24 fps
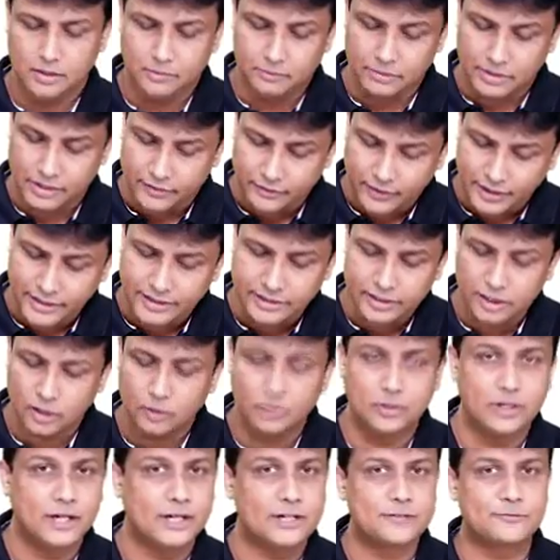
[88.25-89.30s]
But right now,
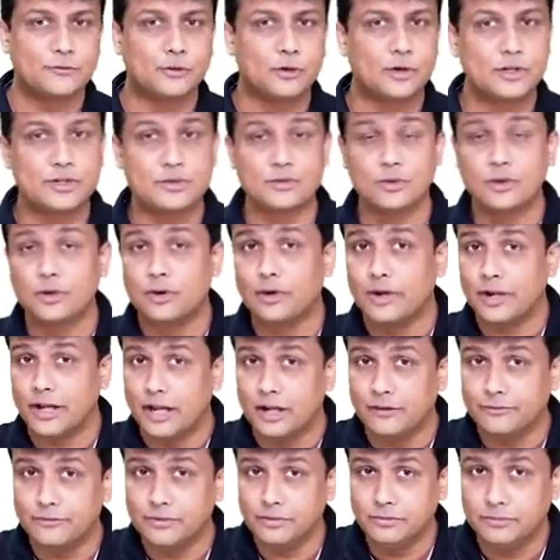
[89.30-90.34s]
let's focus only on
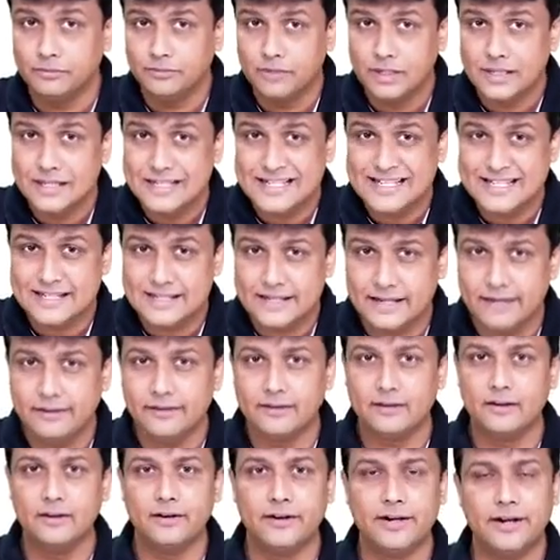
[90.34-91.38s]
diaphragm.
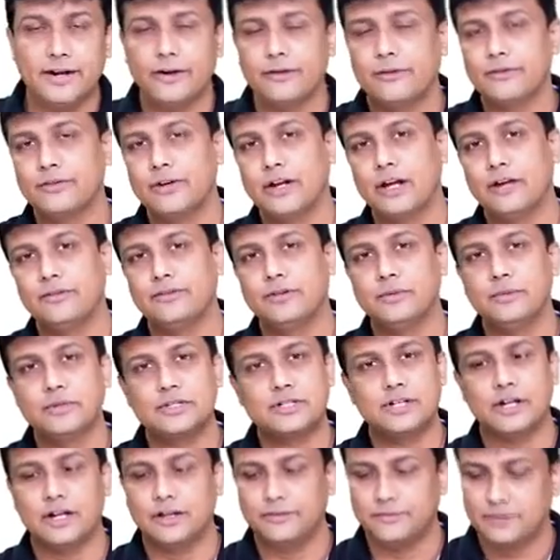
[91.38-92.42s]
Central tendon of diaphragm is
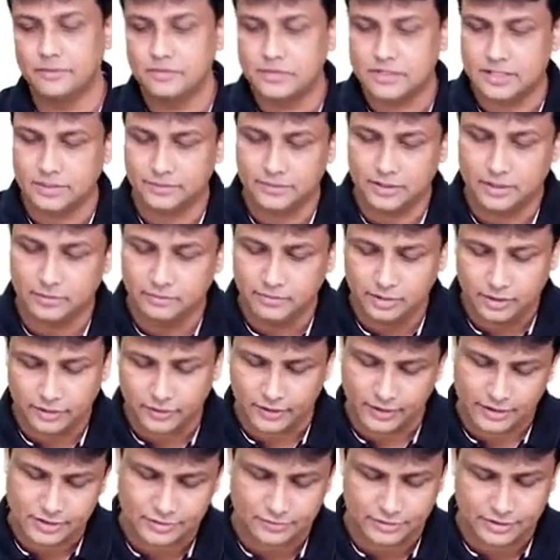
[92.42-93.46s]
derived from septum
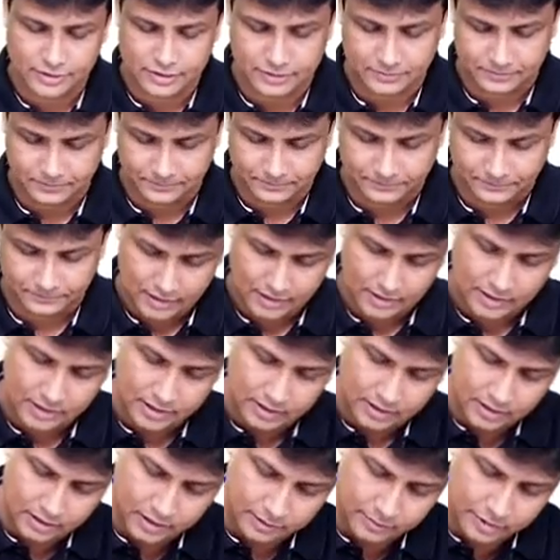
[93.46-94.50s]
transversum.
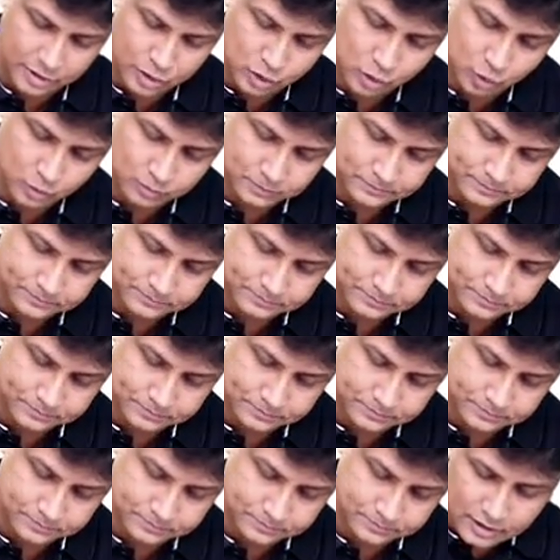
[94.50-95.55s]
Number two.
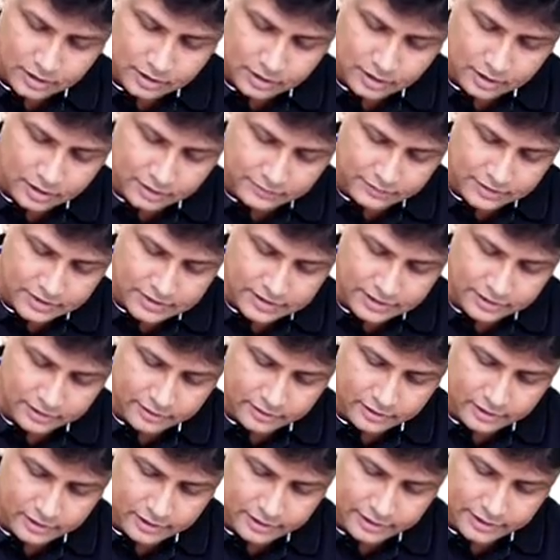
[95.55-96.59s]
If the
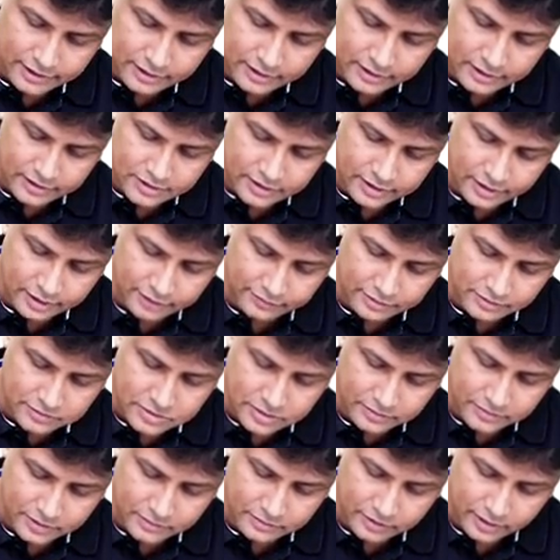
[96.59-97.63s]
central tendon is derived from
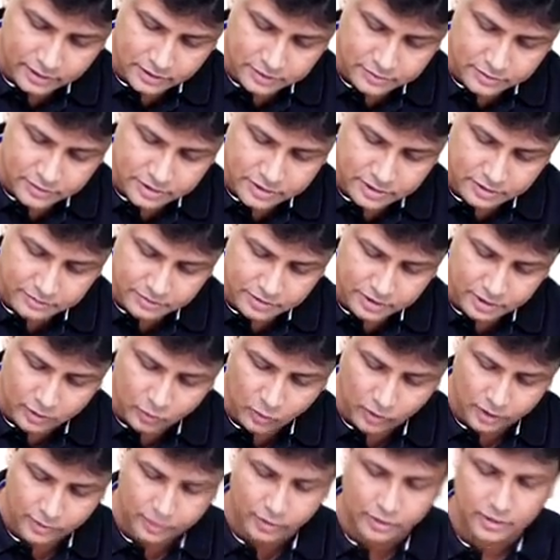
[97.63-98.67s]
septum transversum, then
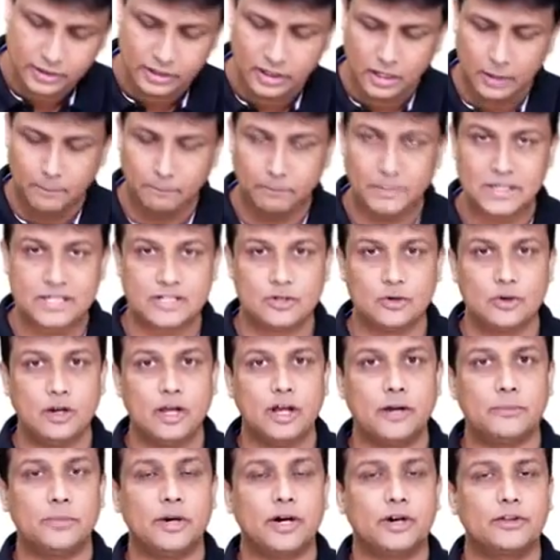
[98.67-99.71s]
what about the
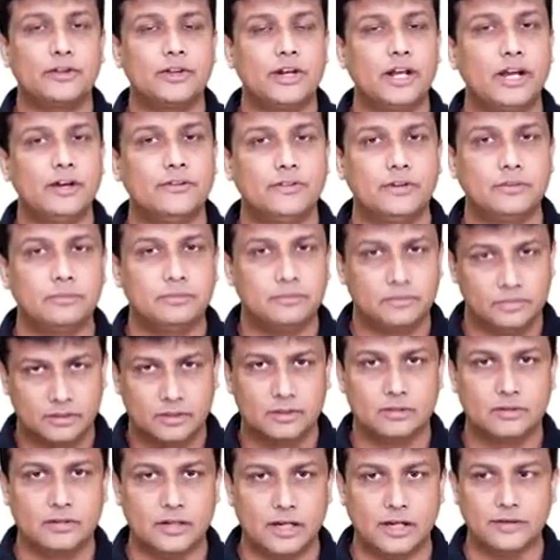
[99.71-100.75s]
muscular part of the diaphragm?
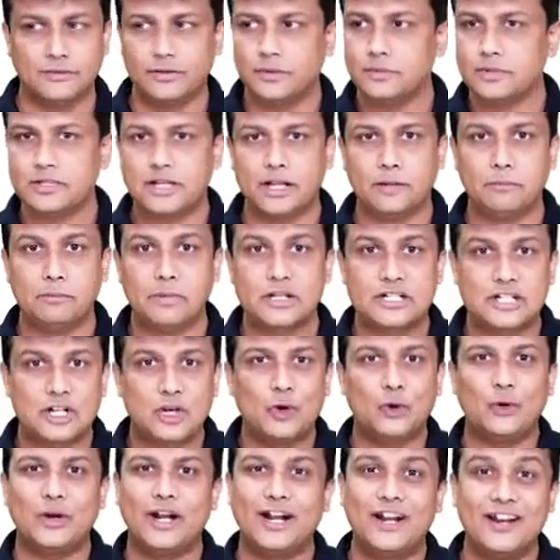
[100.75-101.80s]
Diaphragm is like
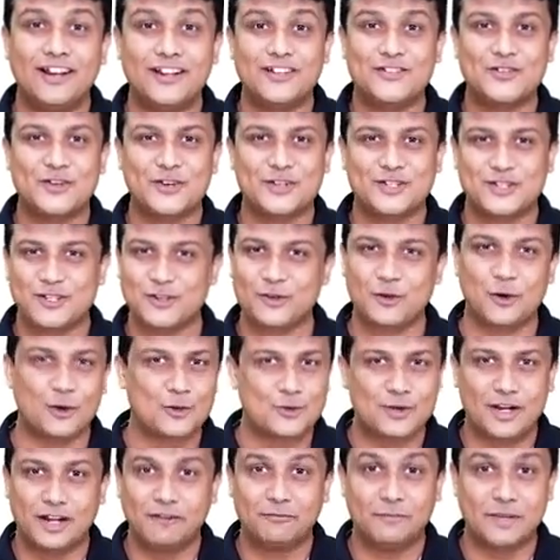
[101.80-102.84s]
musculotendinous structure, you
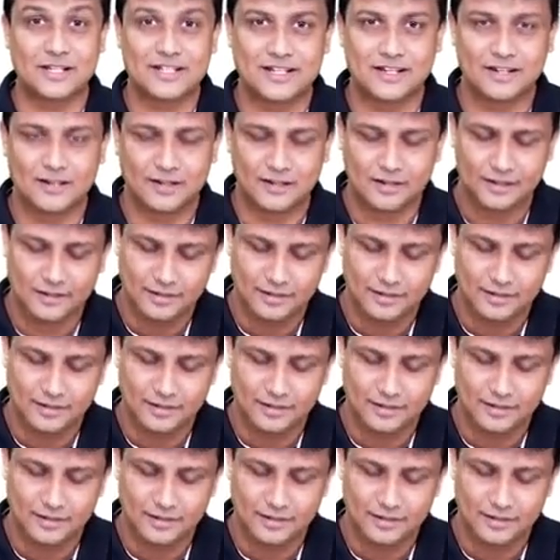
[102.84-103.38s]
also have muscle.